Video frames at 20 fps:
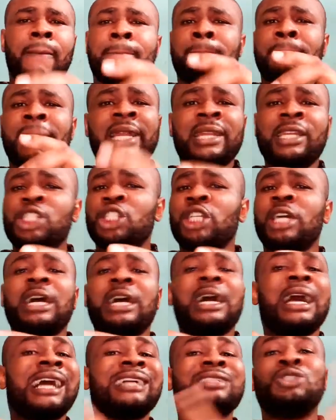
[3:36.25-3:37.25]
Malaysia
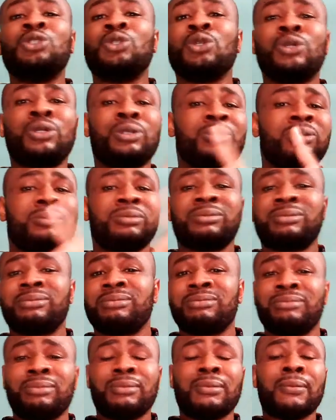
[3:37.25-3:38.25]
had no
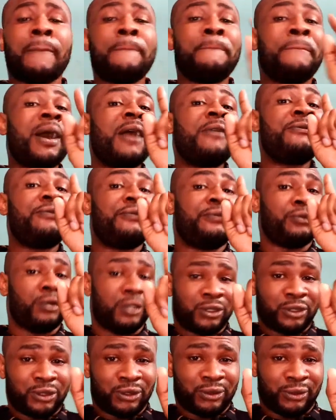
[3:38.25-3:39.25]
palm
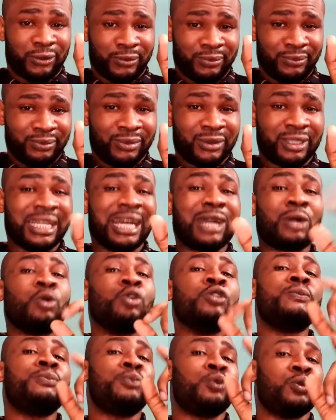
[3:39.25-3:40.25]
fruit that
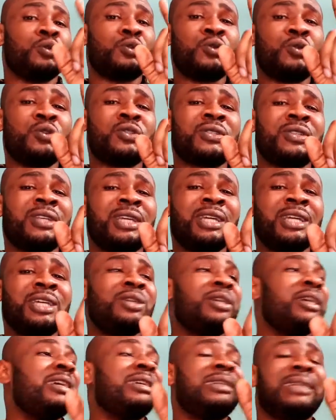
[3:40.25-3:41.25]
could produce
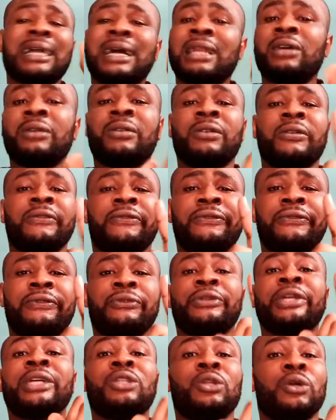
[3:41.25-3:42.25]
a gallon of
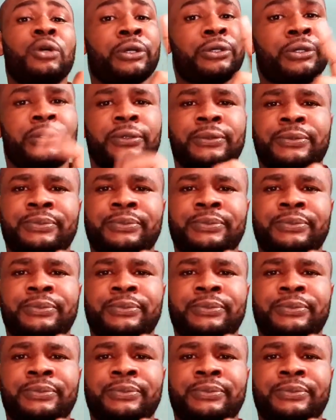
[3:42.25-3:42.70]
red oil.